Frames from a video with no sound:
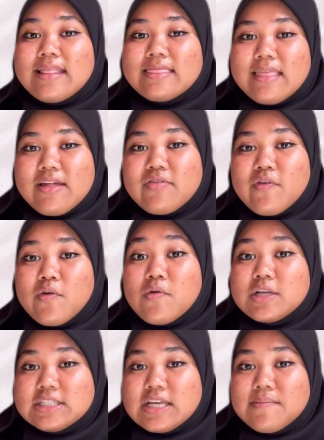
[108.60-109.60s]
Thanks for
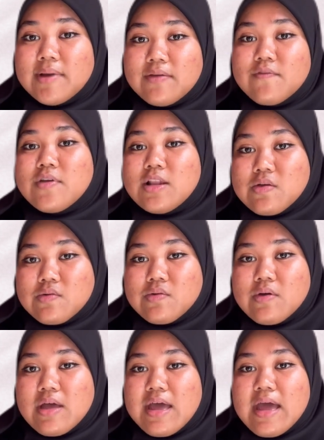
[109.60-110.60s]
watching my
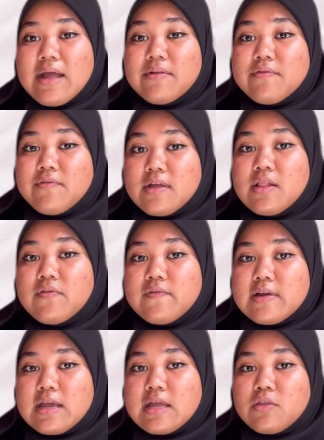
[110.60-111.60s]
video and feel
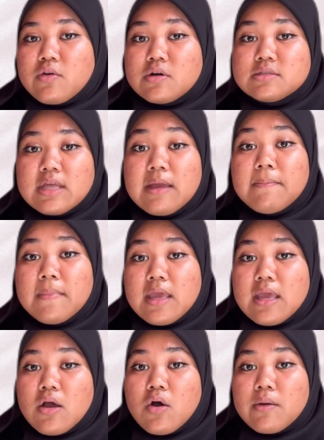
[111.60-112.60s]
free to contact
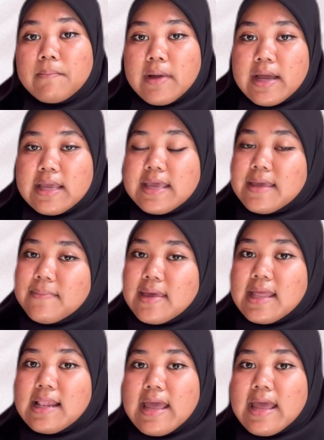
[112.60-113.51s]
me on my email